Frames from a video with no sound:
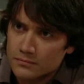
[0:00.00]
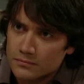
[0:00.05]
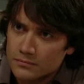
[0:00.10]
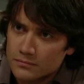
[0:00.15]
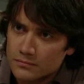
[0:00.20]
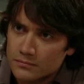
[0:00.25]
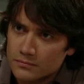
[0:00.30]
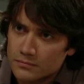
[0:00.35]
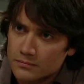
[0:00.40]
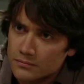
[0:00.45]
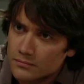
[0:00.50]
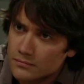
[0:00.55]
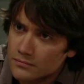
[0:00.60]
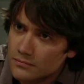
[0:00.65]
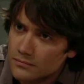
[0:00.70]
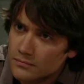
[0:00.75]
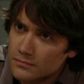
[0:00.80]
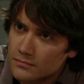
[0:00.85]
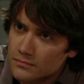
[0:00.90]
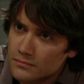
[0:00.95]

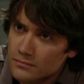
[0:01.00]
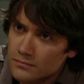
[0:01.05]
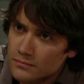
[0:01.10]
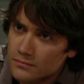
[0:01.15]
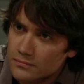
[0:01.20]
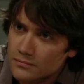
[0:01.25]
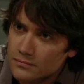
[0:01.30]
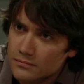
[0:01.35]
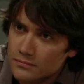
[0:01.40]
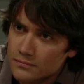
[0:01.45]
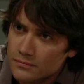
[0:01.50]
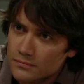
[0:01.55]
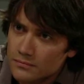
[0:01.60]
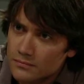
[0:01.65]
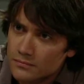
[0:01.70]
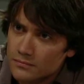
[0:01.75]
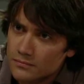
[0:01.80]
Nobody speaks.